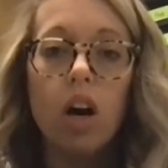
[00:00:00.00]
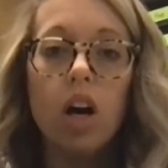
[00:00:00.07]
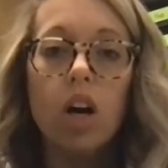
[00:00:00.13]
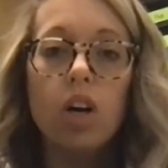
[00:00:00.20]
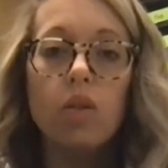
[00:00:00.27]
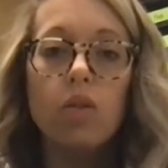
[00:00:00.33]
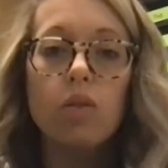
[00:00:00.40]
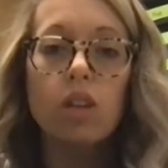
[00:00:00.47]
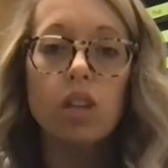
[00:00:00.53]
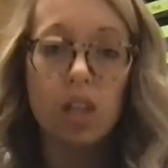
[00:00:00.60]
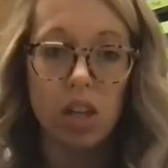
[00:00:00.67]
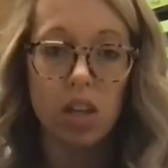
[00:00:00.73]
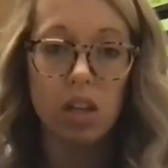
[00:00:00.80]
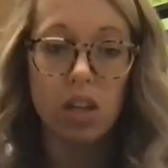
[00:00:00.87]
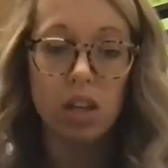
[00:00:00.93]

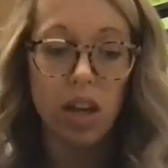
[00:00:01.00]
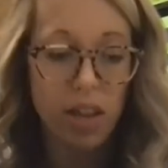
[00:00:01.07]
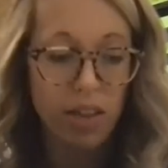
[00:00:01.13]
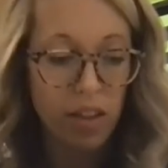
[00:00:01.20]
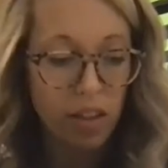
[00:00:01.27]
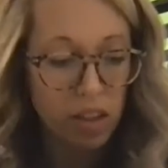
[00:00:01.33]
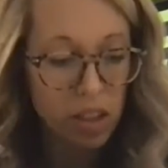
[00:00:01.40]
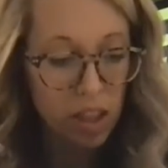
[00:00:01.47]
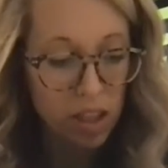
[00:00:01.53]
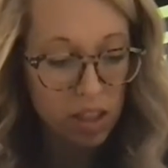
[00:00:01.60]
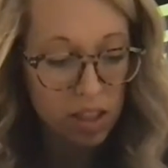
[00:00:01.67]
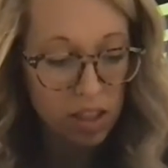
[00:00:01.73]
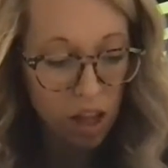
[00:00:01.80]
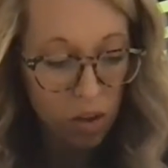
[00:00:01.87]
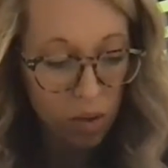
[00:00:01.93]
And then let's look at
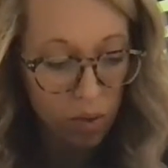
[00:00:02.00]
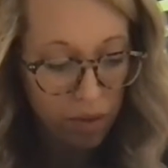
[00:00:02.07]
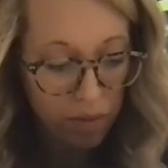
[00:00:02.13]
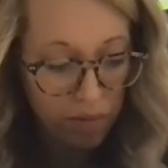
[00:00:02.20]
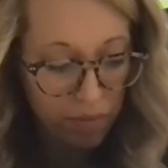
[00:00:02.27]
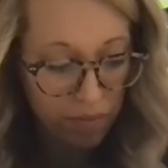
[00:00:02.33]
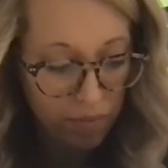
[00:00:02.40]
this other one.